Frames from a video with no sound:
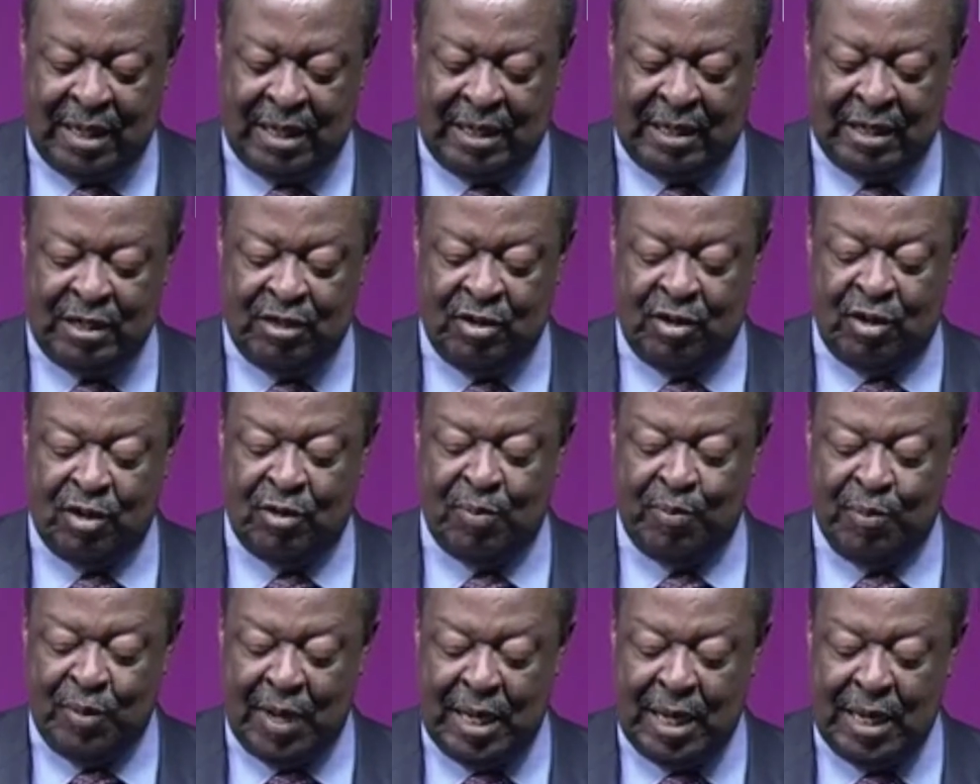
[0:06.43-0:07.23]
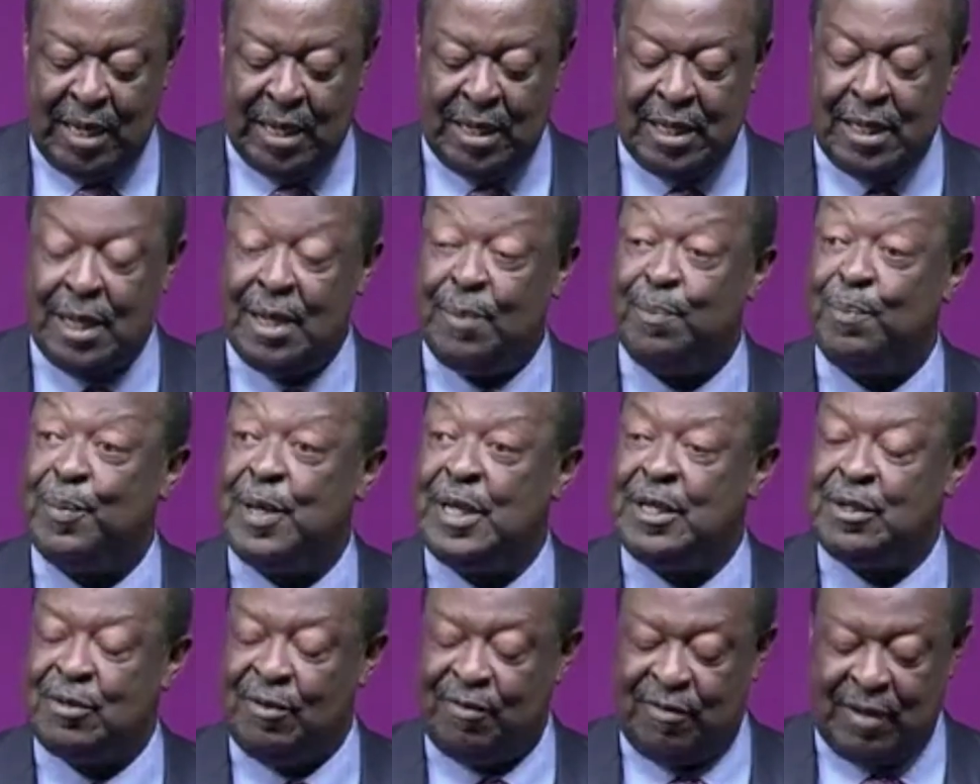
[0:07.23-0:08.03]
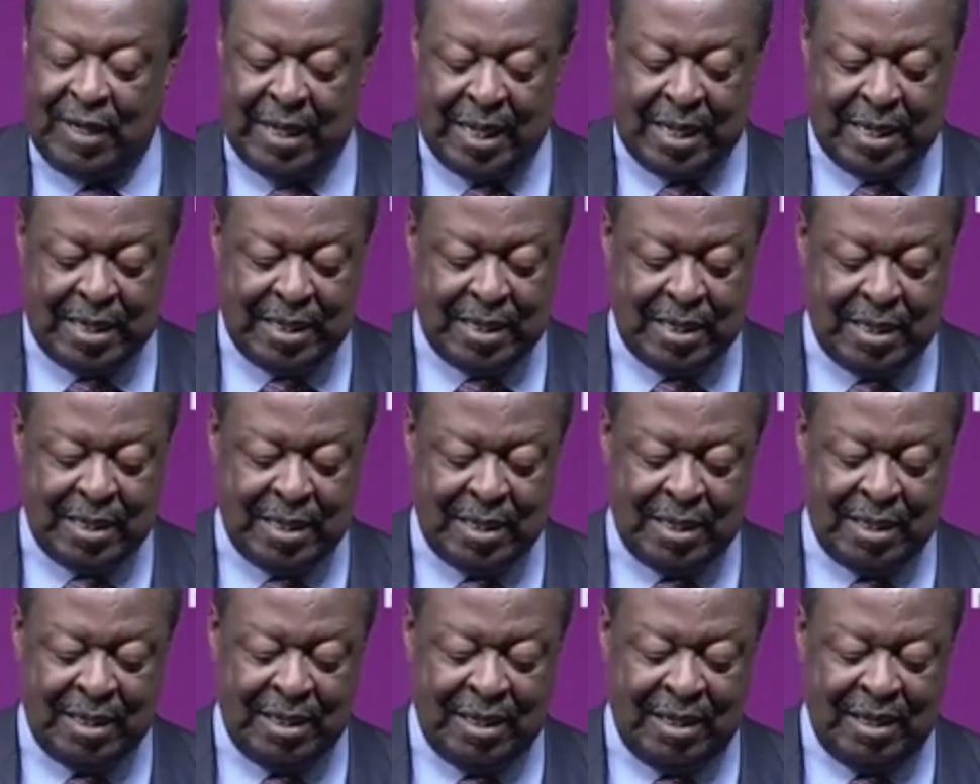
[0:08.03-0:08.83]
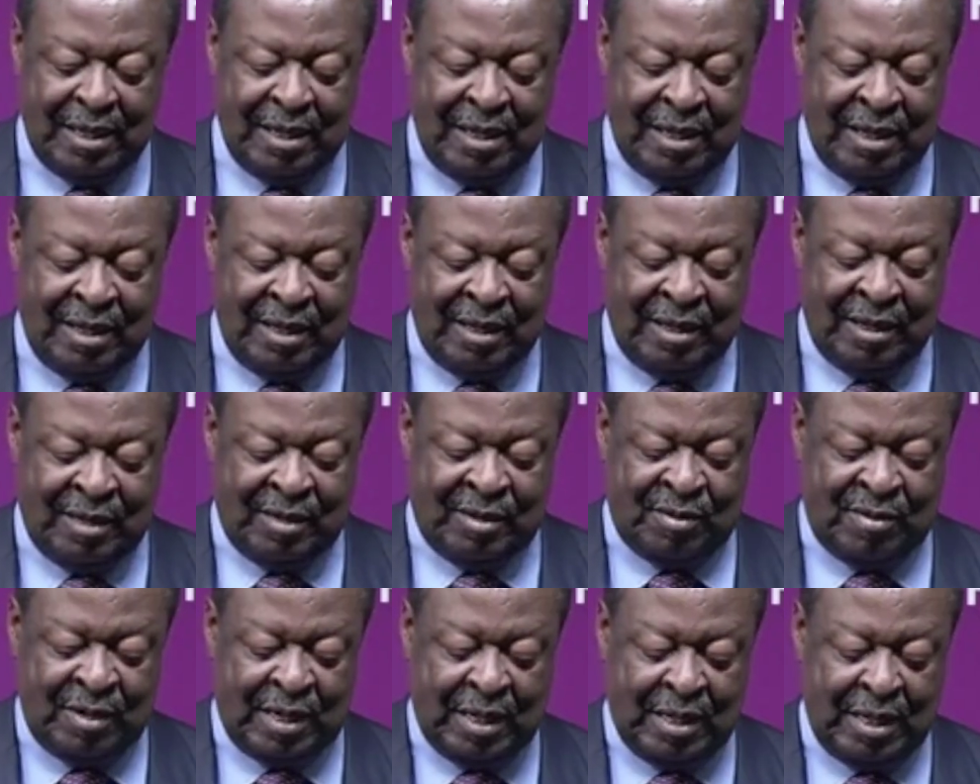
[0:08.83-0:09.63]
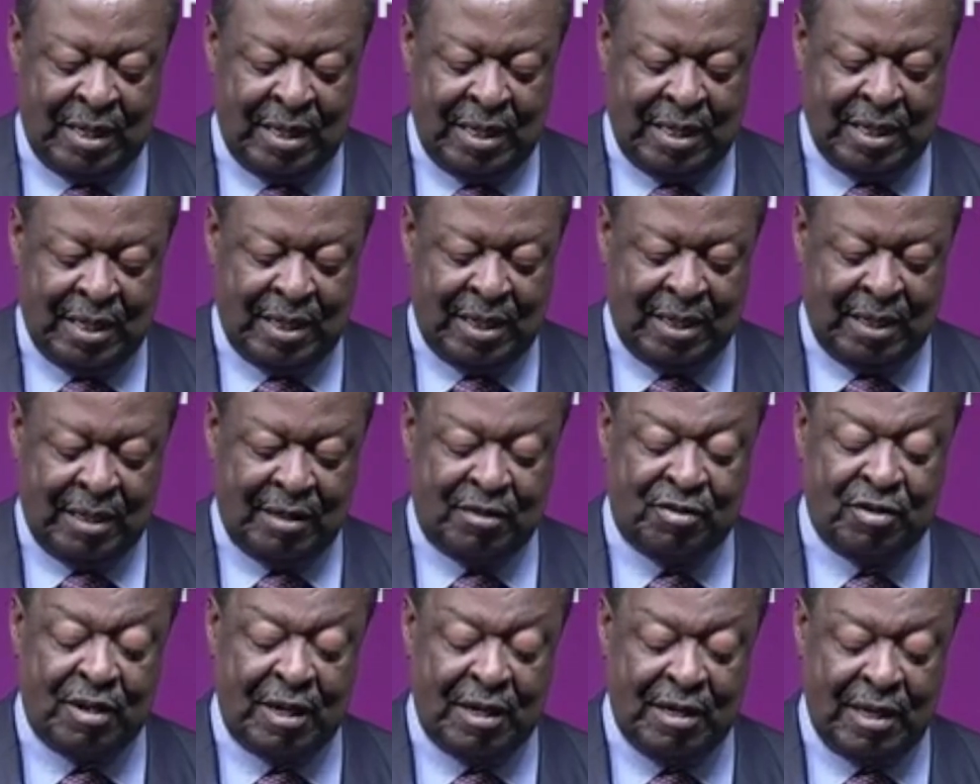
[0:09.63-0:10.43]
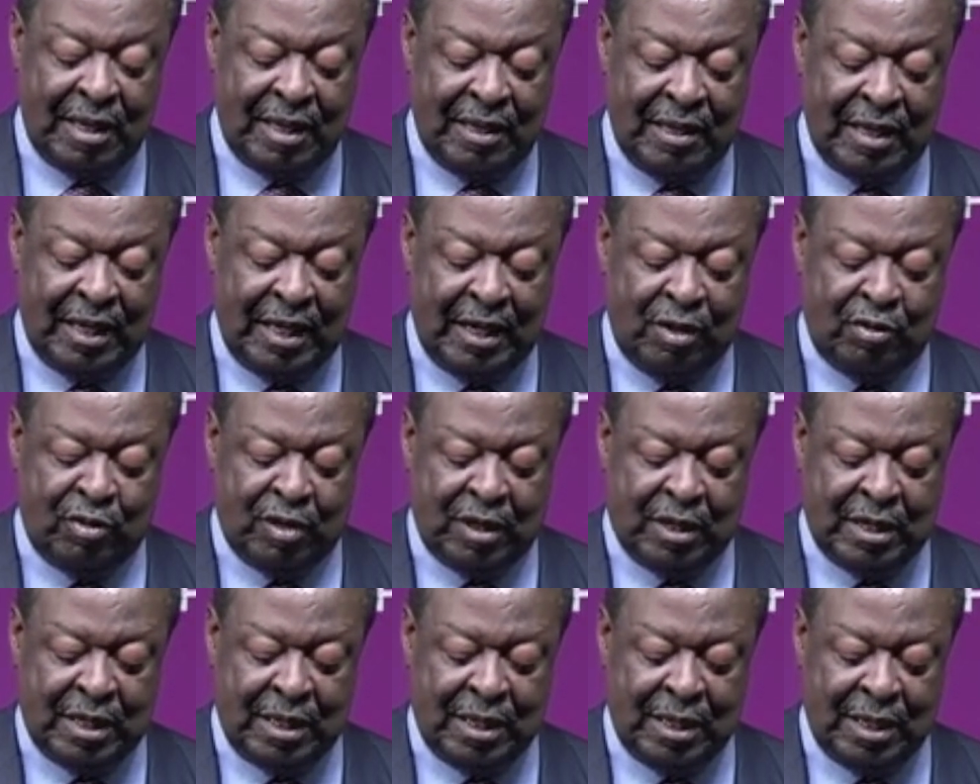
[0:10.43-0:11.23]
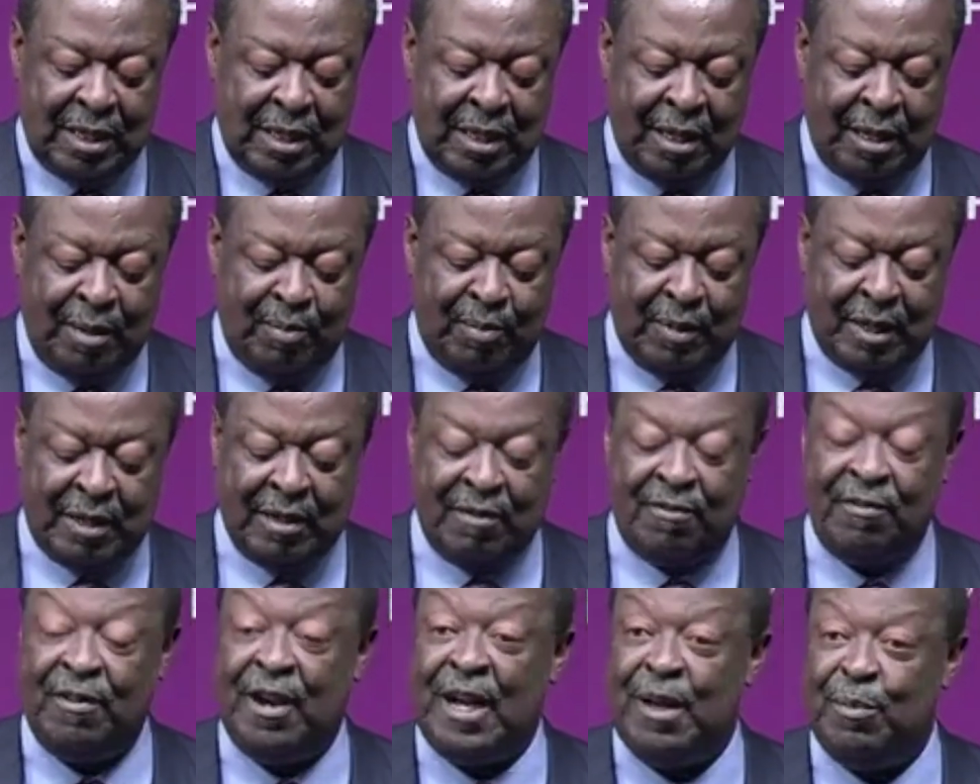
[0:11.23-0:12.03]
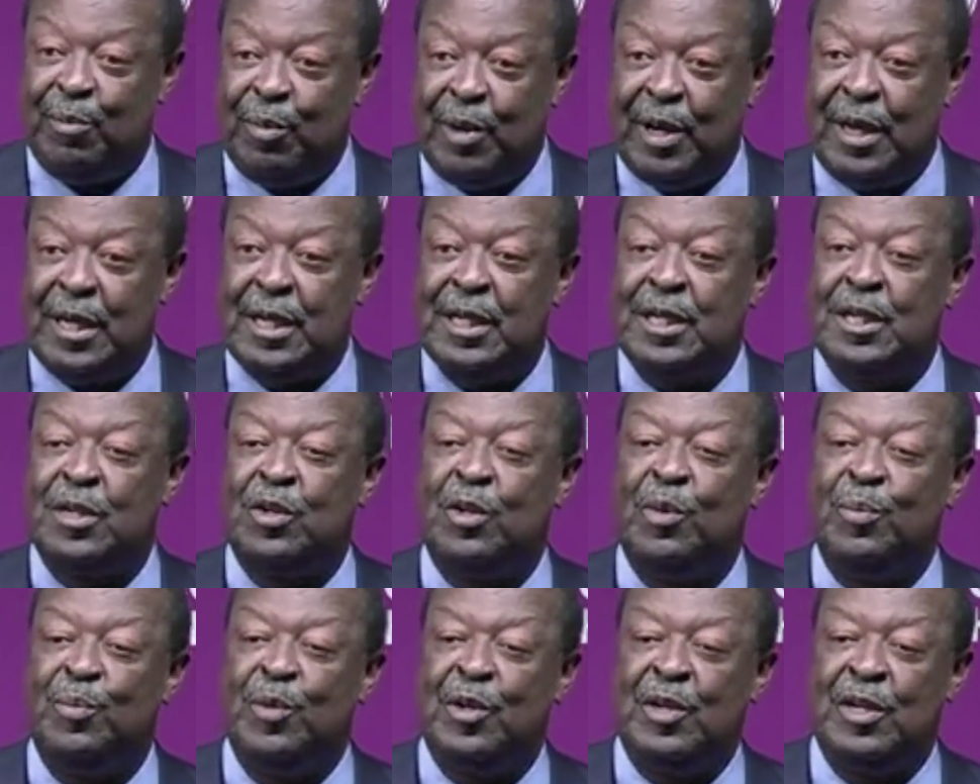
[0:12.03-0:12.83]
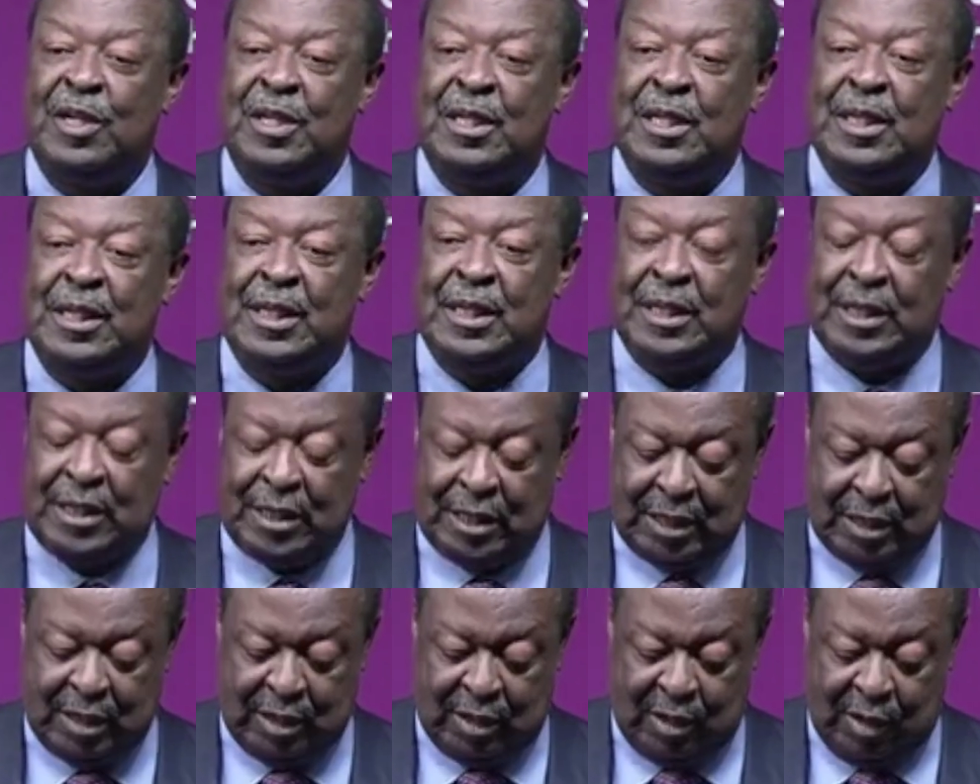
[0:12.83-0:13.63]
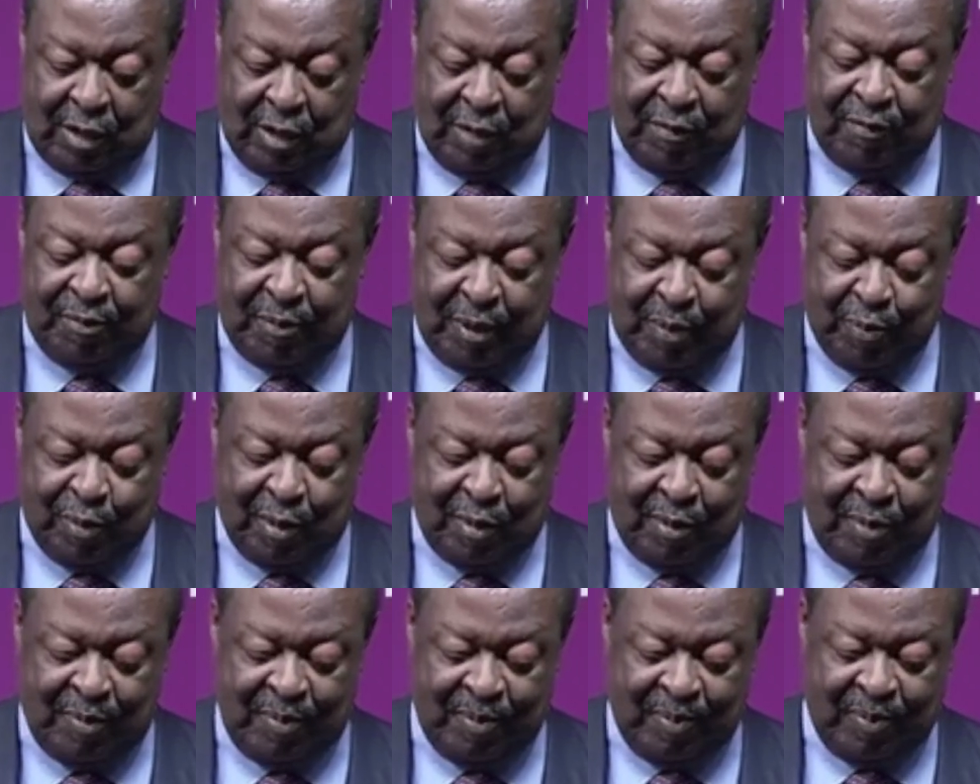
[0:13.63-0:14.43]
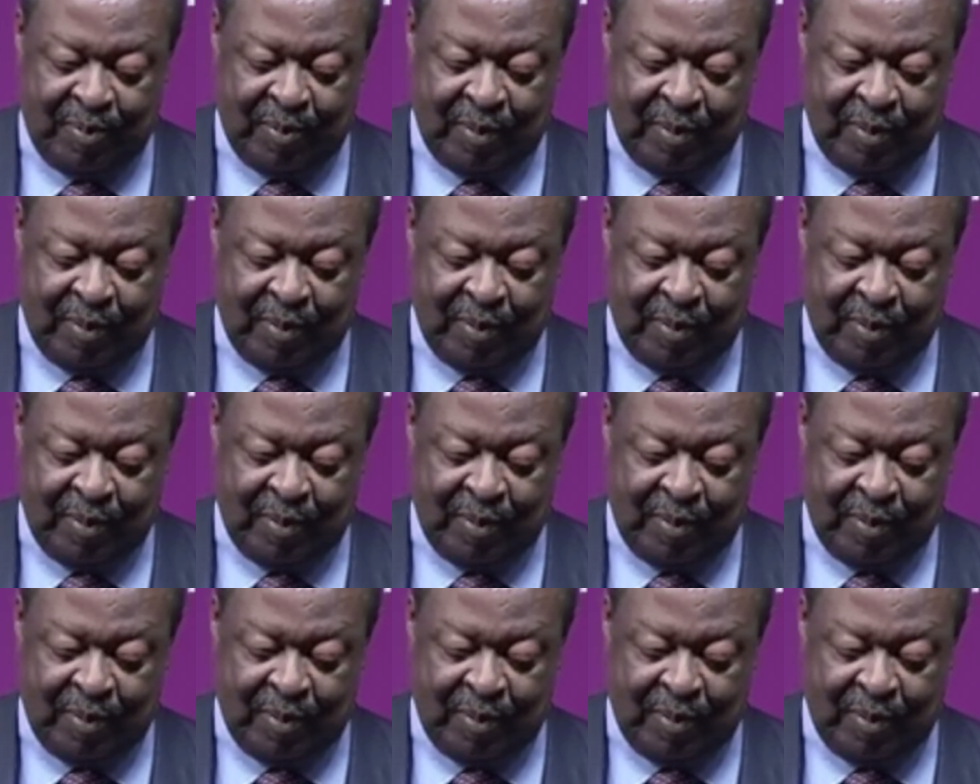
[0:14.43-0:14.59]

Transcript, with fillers: It is not merely a piece of land straddling the equator, but a vibrant community of people.